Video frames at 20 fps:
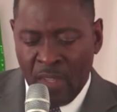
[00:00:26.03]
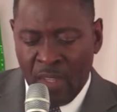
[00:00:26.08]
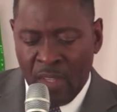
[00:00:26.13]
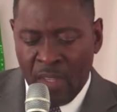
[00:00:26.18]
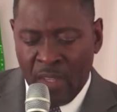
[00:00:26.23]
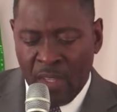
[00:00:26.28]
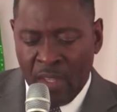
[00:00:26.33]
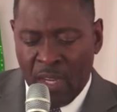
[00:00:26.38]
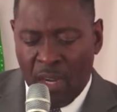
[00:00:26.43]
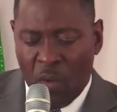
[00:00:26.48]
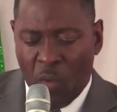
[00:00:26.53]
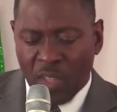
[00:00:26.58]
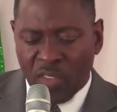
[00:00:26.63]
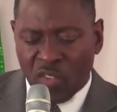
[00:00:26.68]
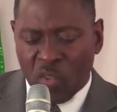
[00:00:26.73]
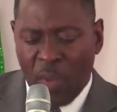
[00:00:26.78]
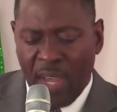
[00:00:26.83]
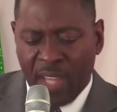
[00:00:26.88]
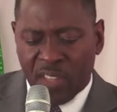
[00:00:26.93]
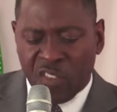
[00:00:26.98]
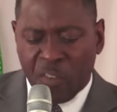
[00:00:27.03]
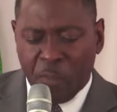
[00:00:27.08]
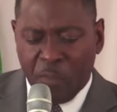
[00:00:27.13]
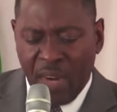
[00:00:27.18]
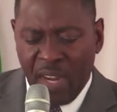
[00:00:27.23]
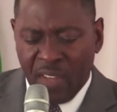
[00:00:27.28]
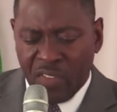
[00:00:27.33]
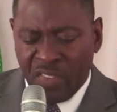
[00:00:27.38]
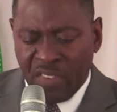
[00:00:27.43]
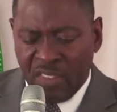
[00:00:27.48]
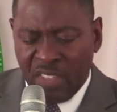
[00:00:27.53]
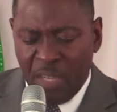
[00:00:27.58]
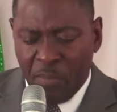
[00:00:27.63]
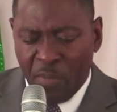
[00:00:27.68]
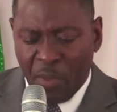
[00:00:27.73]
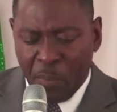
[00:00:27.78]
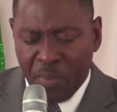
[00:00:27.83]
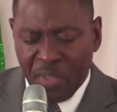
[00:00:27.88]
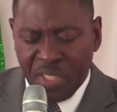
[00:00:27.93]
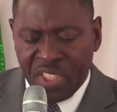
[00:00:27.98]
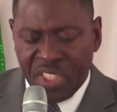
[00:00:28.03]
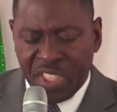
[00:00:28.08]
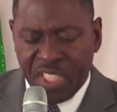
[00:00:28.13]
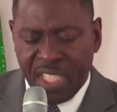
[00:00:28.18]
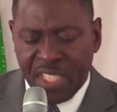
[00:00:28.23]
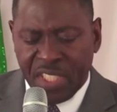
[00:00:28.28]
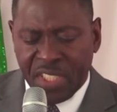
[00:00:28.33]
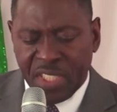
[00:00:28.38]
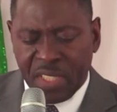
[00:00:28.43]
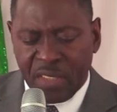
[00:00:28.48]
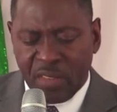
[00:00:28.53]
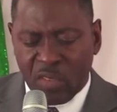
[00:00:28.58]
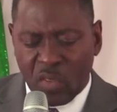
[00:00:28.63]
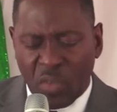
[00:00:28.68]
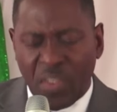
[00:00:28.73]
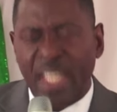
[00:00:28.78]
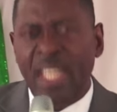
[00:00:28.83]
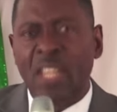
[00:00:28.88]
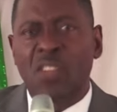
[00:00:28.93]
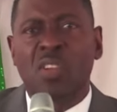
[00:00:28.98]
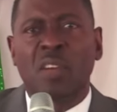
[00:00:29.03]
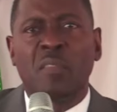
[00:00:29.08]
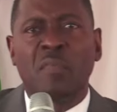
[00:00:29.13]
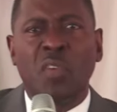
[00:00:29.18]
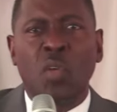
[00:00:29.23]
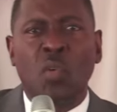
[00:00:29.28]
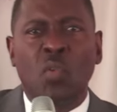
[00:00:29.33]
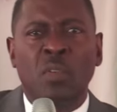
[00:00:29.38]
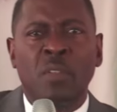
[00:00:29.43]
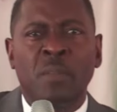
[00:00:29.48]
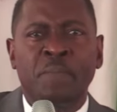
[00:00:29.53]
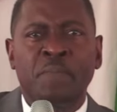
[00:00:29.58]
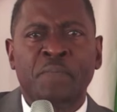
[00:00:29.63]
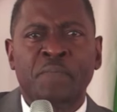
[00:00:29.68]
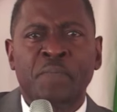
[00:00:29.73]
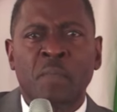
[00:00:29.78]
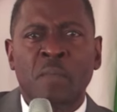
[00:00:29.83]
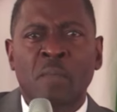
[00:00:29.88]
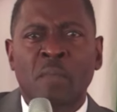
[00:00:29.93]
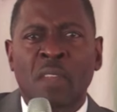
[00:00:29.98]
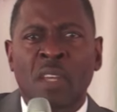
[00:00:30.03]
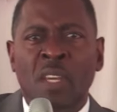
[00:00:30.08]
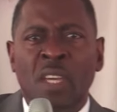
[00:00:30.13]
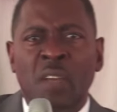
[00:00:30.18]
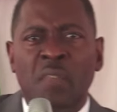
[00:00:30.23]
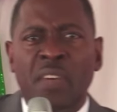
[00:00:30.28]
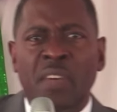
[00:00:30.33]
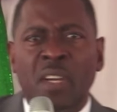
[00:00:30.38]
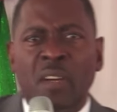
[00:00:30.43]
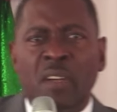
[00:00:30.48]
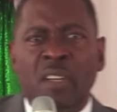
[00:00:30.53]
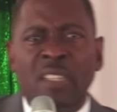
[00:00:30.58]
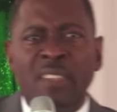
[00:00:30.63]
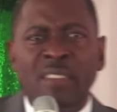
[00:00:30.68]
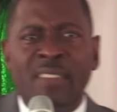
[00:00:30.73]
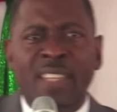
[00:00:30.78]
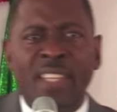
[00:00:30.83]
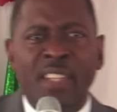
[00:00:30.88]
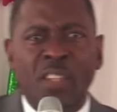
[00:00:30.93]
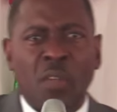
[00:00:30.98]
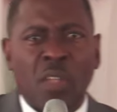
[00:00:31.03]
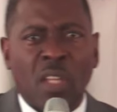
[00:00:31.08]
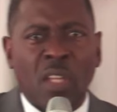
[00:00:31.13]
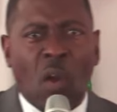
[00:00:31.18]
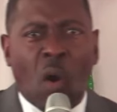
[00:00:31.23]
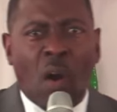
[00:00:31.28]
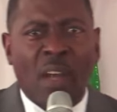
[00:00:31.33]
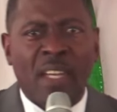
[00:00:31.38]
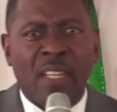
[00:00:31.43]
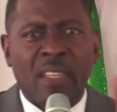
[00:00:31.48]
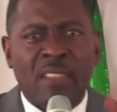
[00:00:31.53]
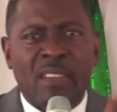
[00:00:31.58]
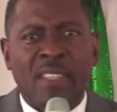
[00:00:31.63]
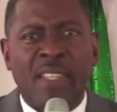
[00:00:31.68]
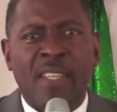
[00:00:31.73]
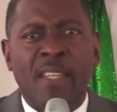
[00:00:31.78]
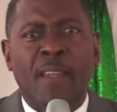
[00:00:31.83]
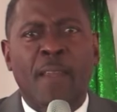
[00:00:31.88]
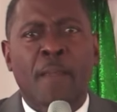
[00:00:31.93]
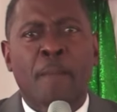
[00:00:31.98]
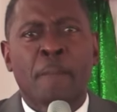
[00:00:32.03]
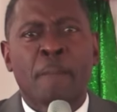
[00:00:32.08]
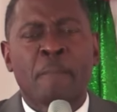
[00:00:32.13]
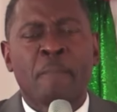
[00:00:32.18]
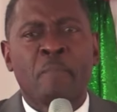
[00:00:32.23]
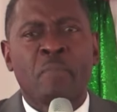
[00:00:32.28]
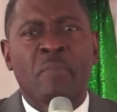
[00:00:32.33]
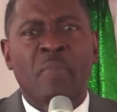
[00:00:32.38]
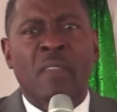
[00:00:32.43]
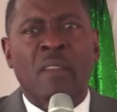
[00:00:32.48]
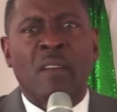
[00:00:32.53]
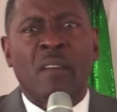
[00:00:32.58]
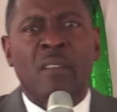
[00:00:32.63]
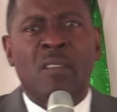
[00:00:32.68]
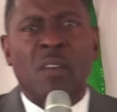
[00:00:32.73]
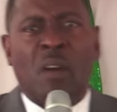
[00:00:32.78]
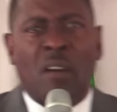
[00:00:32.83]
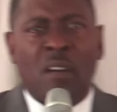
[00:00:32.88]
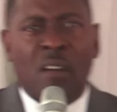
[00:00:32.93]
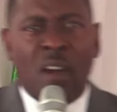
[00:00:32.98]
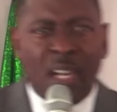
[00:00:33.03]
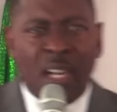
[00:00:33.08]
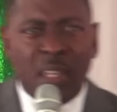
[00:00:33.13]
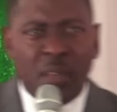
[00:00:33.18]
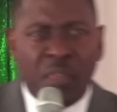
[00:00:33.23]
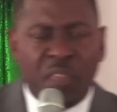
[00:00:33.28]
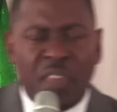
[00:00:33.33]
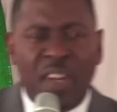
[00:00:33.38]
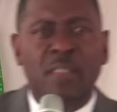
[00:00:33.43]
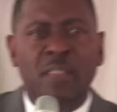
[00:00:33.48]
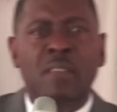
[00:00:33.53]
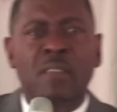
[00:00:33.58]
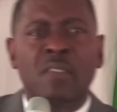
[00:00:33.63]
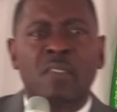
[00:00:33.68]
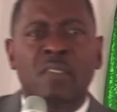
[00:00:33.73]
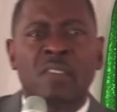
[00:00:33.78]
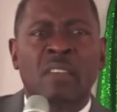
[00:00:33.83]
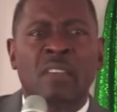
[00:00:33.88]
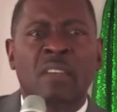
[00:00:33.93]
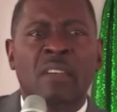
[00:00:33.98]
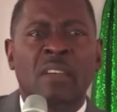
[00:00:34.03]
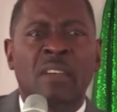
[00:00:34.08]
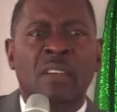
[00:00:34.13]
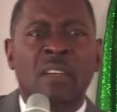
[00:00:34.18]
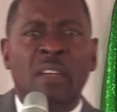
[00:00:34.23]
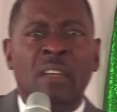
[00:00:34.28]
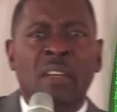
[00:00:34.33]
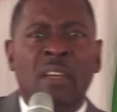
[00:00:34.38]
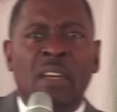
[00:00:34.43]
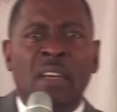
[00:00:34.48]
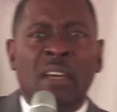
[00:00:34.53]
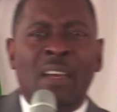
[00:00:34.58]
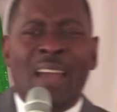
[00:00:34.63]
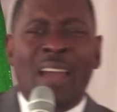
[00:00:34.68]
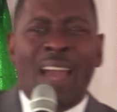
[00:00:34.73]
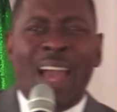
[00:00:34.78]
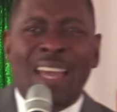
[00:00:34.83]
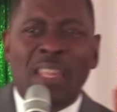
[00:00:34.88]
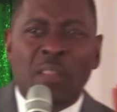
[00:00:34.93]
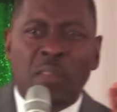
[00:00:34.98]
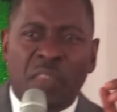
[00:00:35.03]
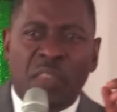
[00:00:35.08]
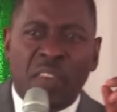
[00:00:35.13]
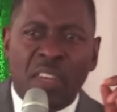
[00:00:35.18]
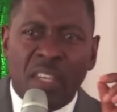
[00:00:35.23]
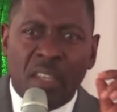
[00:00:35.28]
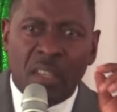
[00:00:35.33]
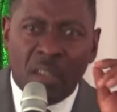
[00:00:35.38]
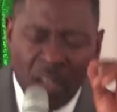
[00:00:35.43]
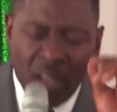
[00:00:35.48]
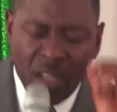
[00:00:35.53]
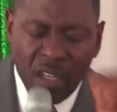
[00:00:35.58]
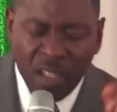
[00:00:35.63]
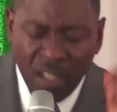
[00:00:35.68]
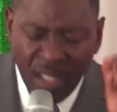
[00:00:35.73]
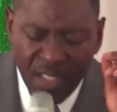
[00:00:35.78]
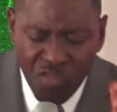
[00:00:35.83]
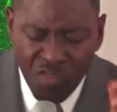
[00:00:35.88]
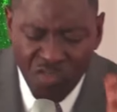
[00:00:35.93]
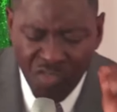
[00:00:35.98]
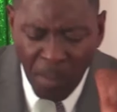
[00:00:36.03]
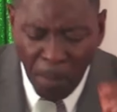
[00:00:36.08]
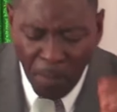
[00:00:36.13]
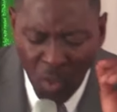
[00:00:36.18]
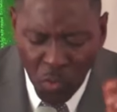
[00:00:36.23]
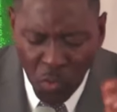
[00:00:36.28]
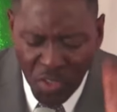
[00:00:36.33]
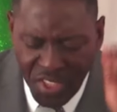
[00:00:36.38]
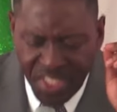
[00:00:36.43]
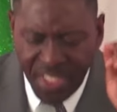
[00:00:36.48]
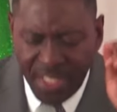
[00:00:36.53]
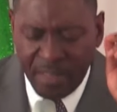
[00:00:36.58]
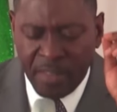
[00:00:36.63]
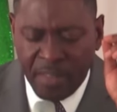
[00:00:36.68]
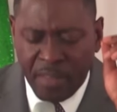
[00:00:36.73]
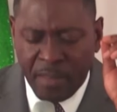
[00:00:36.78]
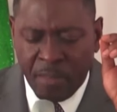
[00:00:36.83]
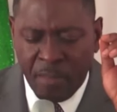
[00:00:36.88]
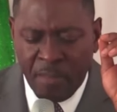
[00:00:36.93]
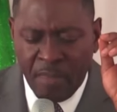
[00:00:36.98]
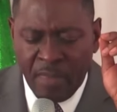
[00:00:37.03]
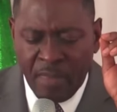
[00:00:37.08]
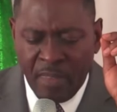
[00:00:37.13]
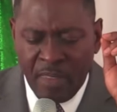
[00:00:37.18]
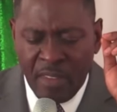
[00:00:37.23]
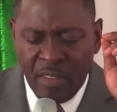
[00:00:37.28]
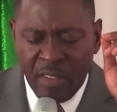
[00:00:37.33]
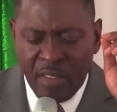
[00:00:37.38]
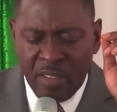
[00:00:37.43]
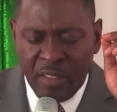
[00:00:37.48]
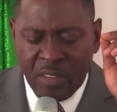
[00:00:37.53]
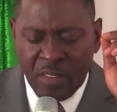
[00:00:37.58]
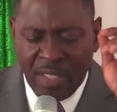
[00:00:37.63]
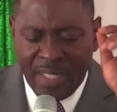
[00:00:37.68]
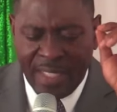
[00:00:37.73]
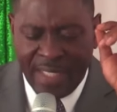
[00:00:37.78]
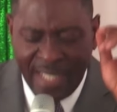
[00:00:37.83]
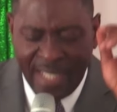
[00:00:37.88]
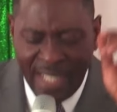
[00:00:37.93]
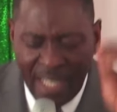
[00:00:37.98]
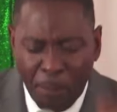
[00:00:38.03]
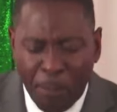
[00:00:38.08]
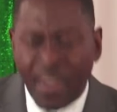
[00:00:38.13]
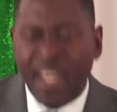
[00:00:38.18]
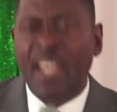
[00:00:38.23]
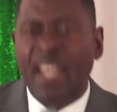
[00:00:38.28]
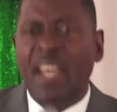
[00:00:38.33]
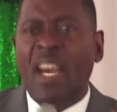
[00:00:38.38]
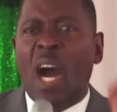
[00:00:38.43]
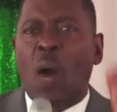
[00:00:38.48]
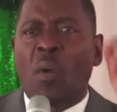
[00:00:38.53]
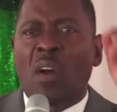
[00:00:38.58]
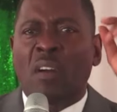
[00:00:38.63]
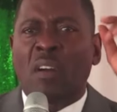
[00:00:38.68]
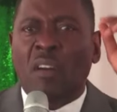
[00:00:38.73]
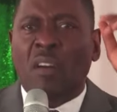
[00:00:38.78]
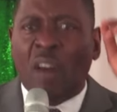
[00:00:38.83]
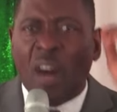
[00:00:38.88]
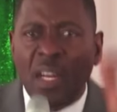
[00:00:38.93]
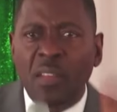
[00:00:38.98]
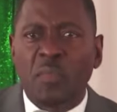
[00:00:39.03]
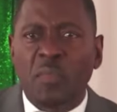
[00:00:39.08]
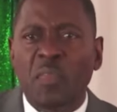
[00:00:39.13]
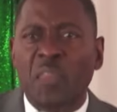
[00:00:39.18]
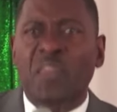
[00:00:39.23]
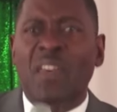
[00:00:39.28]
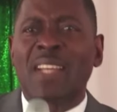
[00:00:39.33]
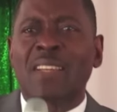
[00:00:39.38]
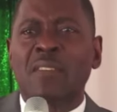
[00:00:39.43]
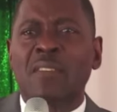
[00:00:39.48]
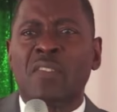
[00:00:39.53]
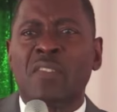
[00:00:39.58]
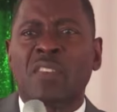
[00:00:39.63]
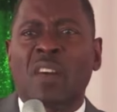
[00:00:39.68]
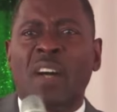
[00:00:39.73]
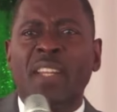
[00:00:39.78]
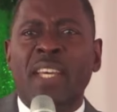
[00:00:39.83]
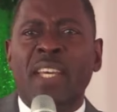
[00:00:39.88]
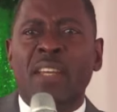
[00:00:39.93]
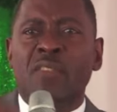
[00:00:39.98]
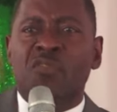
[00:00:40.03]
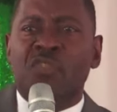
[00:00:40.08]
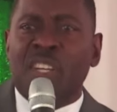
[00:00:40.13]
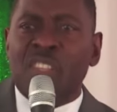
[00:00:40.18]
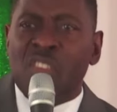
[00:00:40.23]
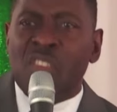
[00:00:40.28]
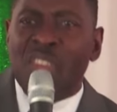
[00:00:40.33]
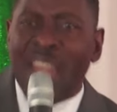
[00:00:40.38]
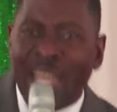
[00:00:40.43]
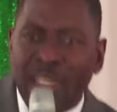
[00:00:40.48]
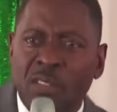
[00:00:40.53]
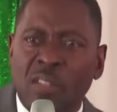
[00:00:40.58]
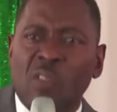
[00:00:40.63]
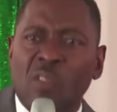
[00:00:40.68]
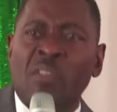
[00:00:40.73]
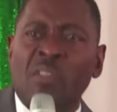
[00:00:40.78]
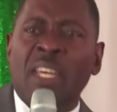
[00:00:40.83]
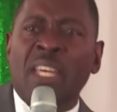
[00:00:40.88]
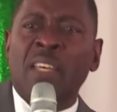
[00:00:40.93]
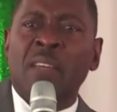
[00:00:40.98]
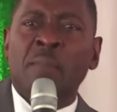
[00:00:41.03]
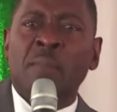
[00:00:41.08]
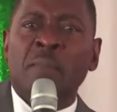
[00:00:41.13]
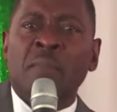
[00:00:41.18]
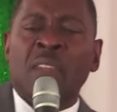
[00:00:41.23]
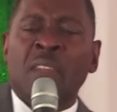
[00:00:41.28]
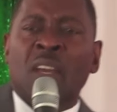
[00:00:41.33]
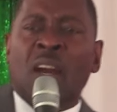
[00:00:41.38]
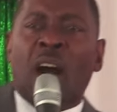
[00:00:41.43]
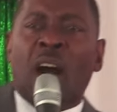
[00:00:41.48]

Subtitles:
I want to express deep appreciation to each of you for your continued loyalty to our conference and for your contribution to keeping our conference on a trajectory of